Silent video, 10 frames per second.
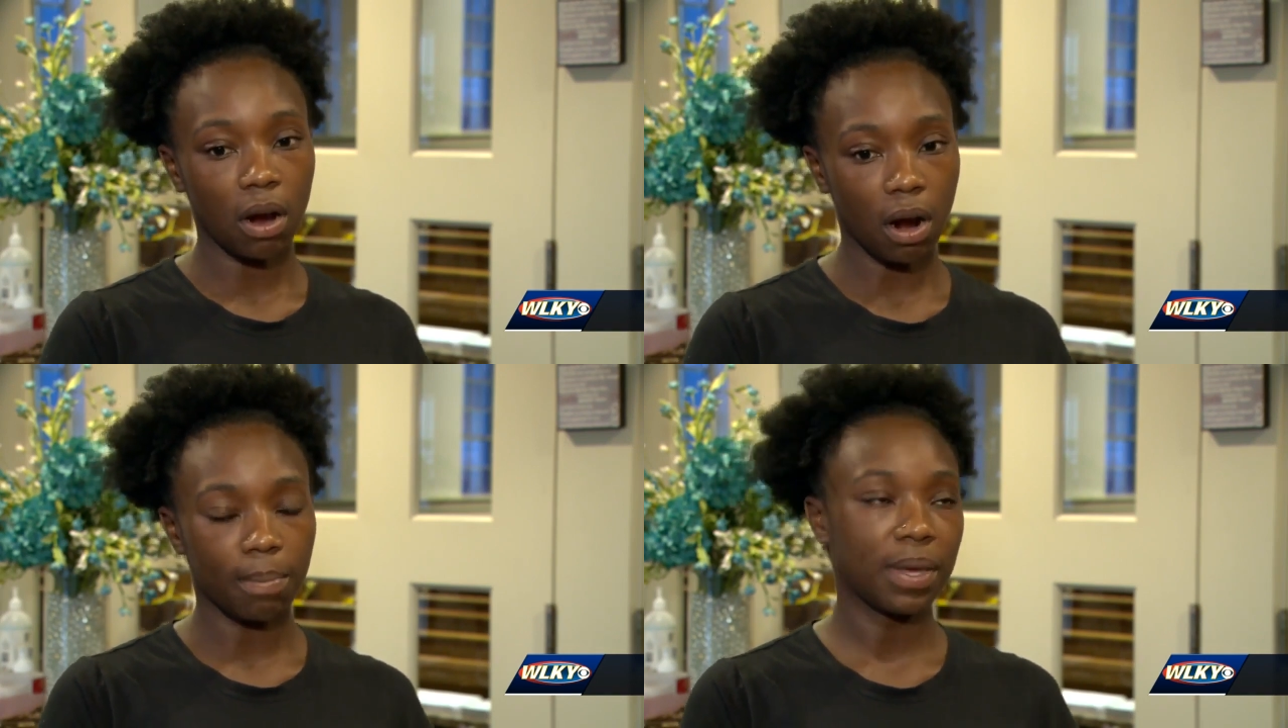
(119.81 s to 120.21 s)

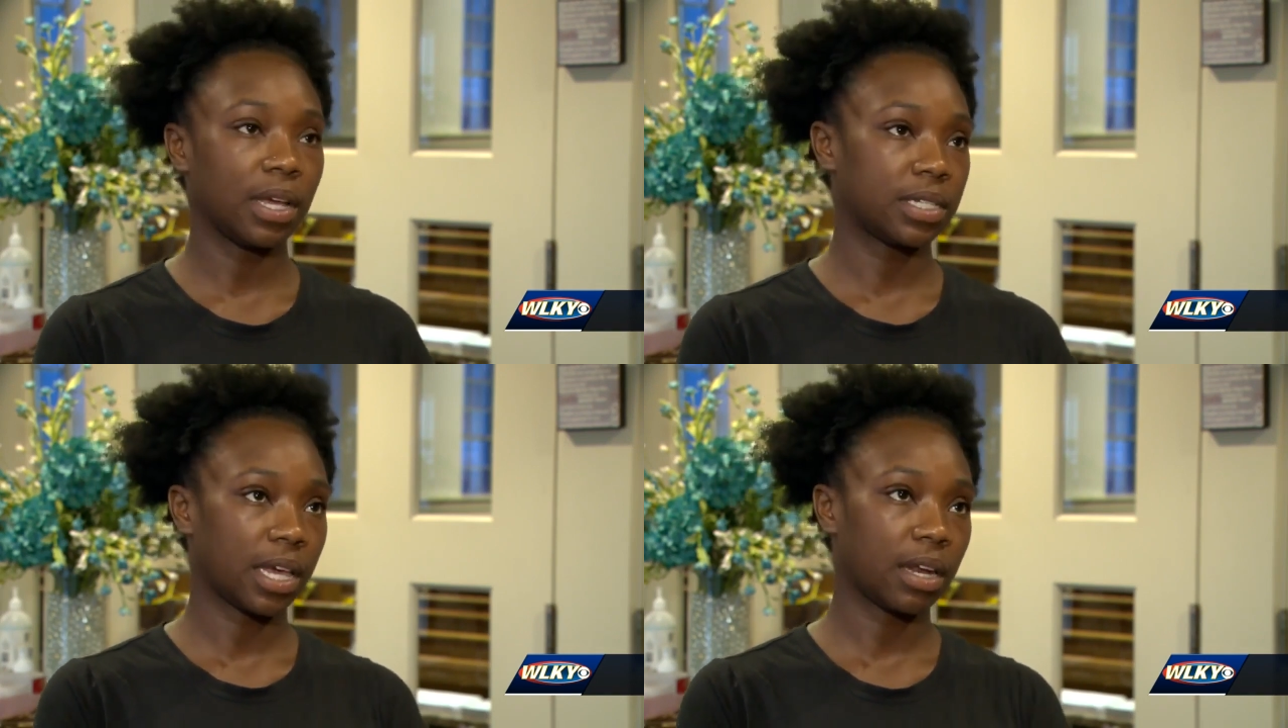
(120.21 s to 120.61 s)
are
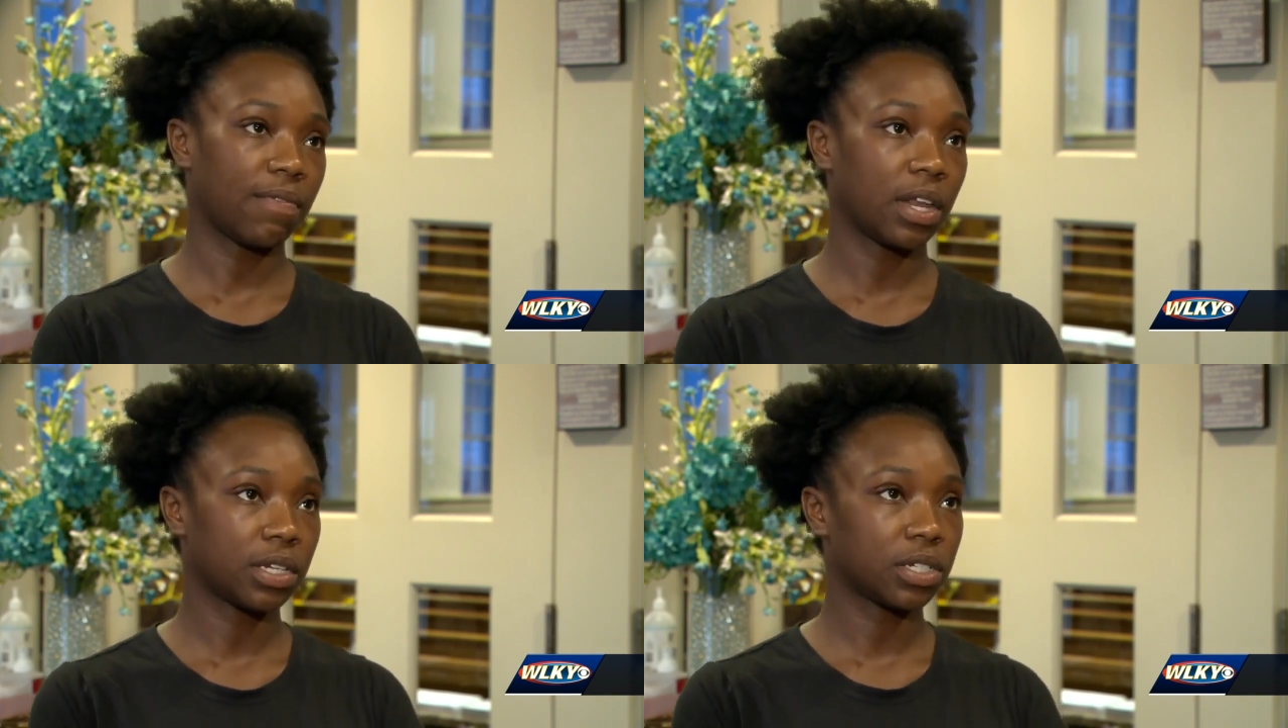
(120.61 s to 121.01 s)
being taken
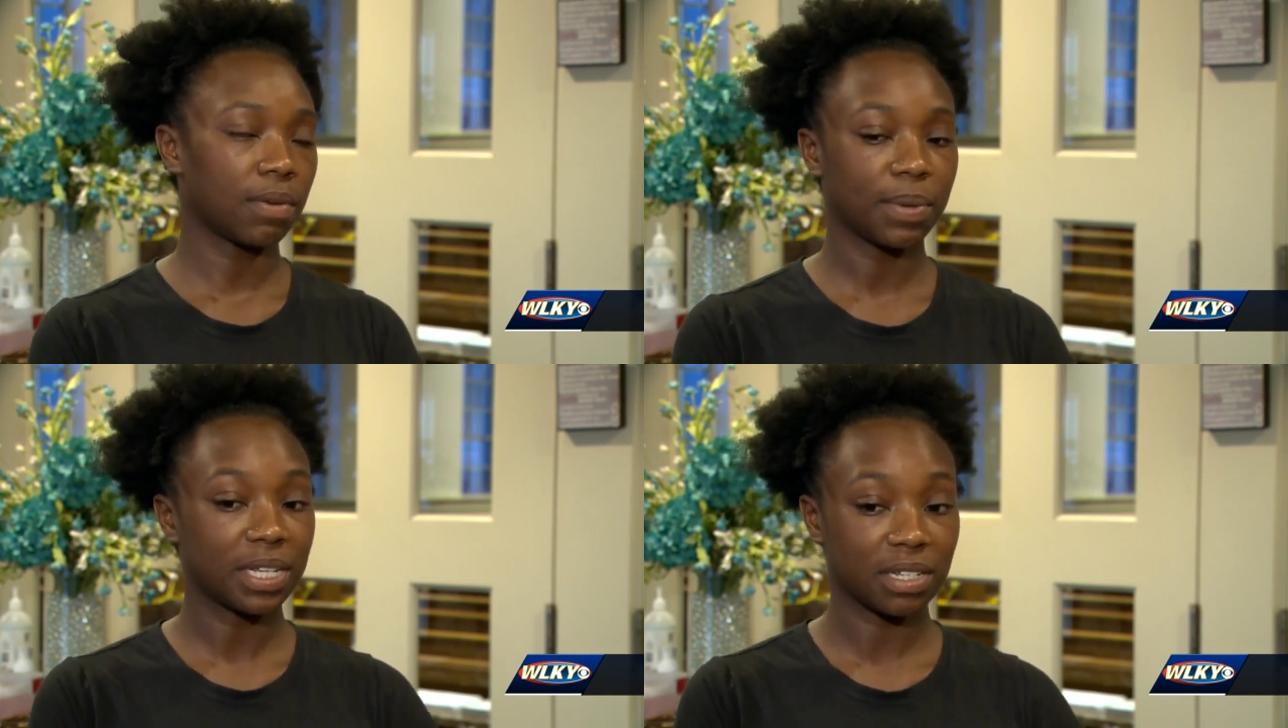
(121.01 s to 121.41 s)
advantage
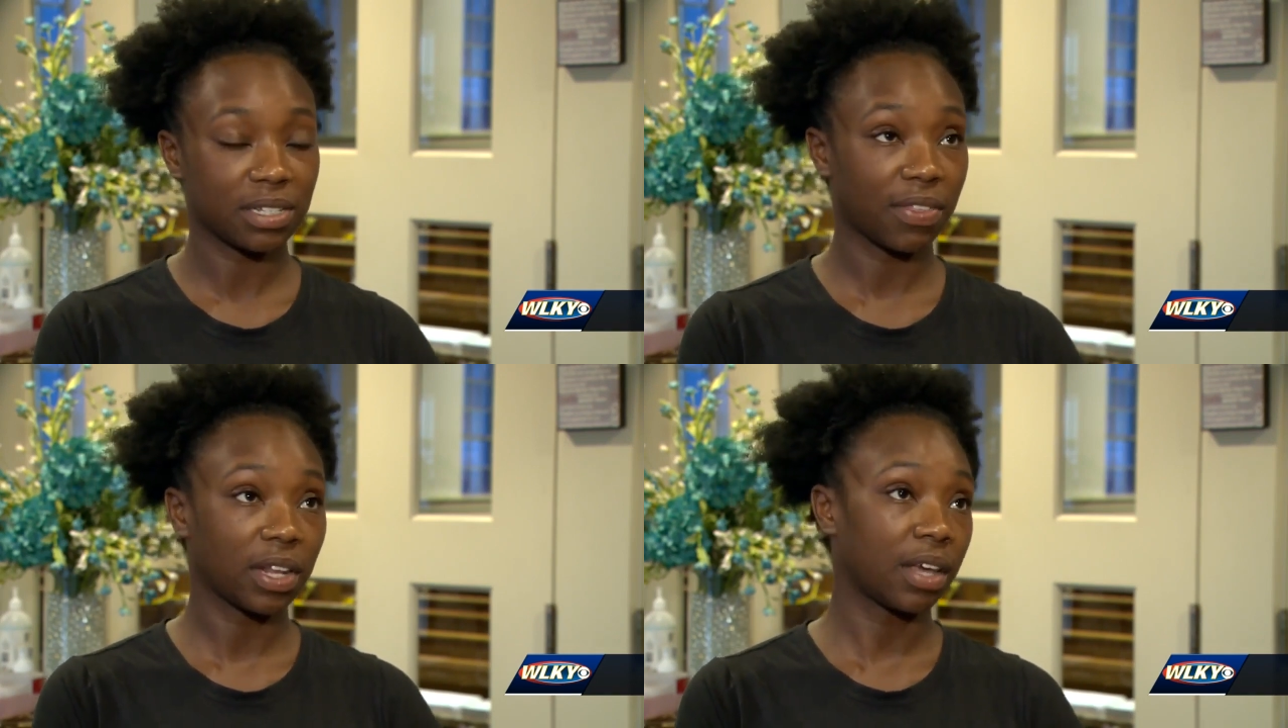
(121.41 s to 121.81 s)
of because
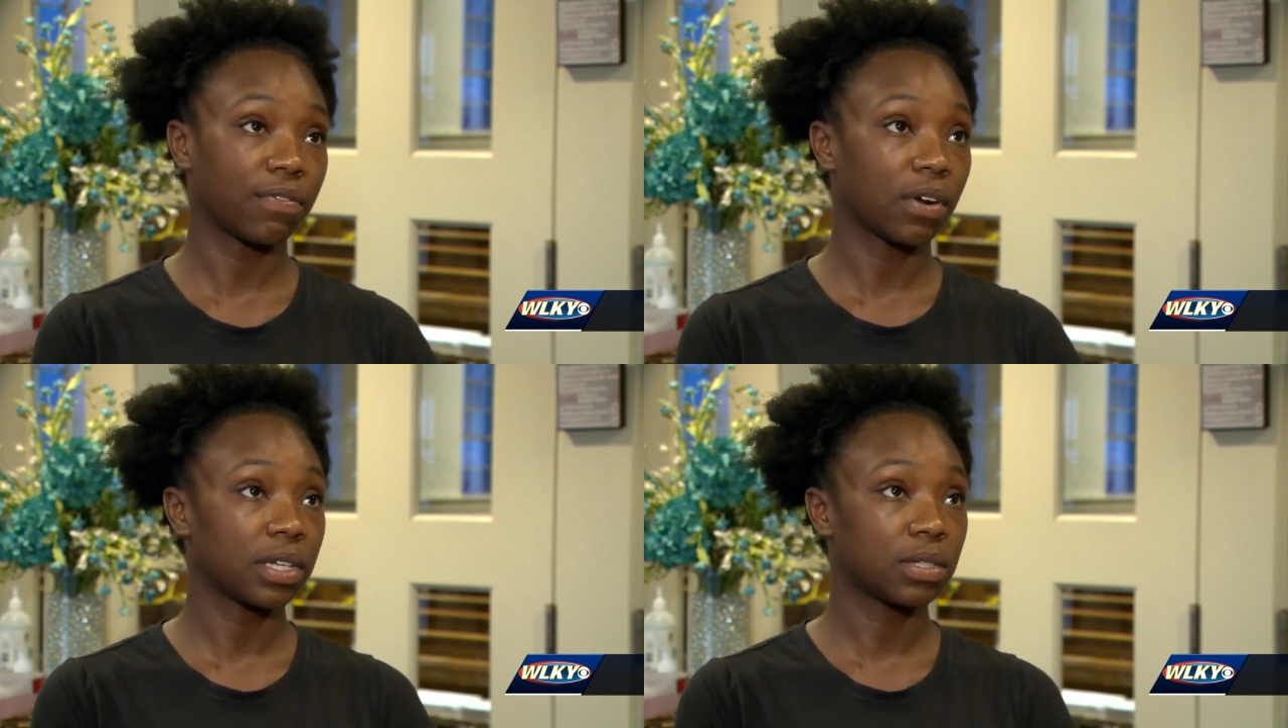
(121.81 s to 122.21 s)
there's nothing
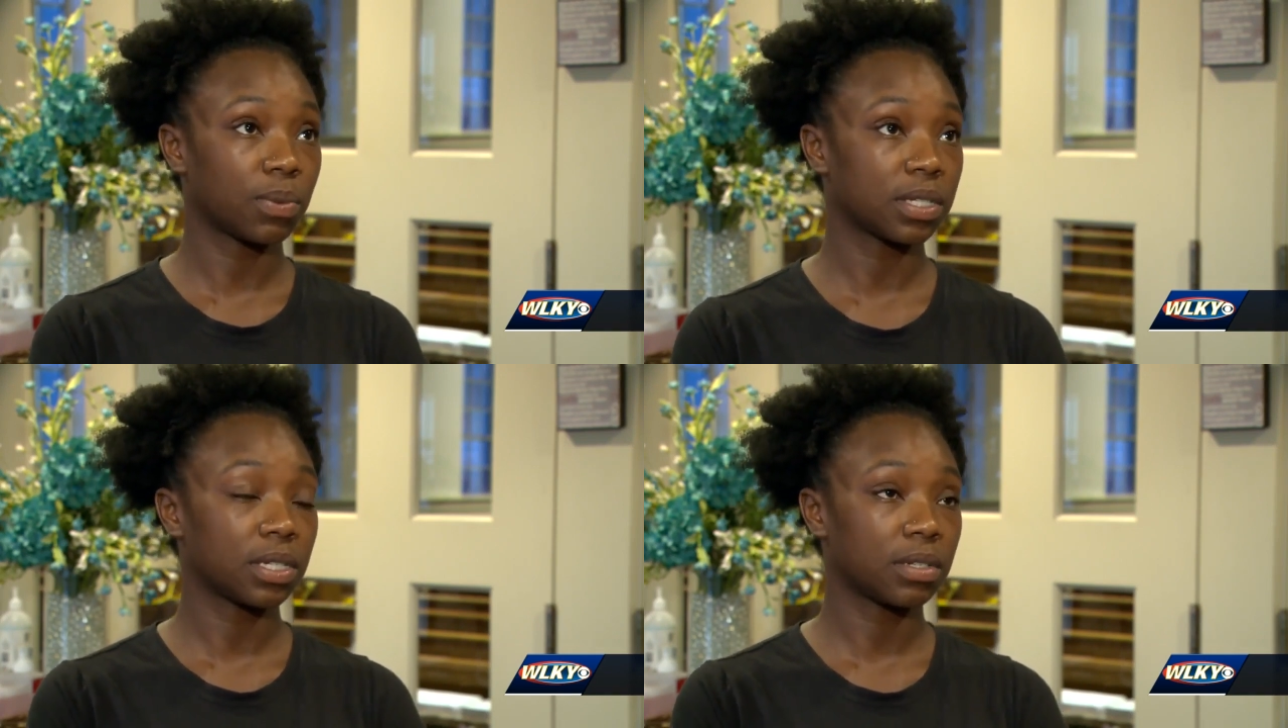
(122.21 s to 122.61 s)
left for us once